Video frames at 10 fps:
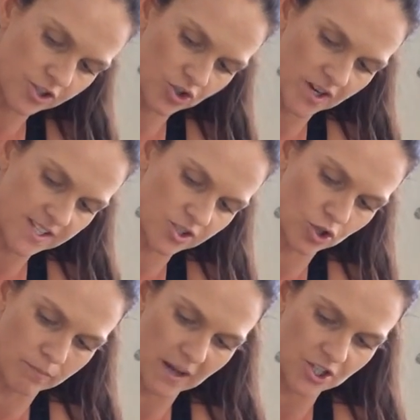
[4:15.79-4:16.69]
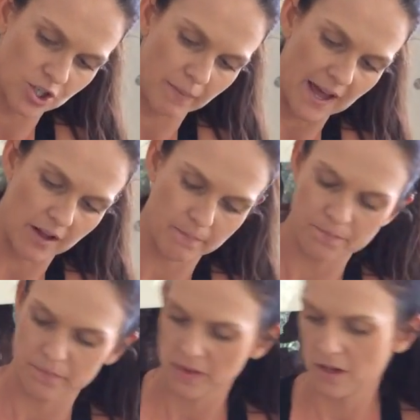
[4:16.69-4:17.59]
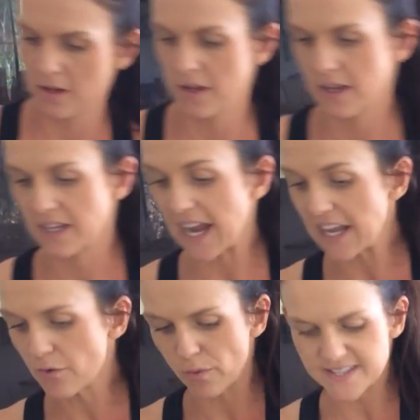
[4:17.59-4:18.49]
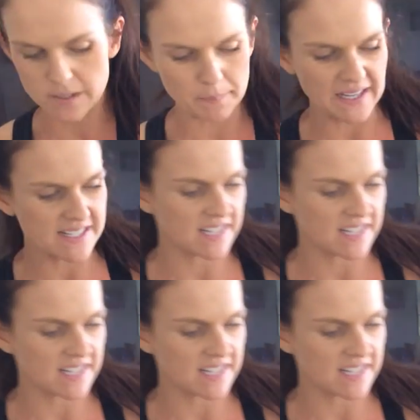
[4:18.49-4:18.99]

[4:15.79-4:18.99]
stress too much about getting recipes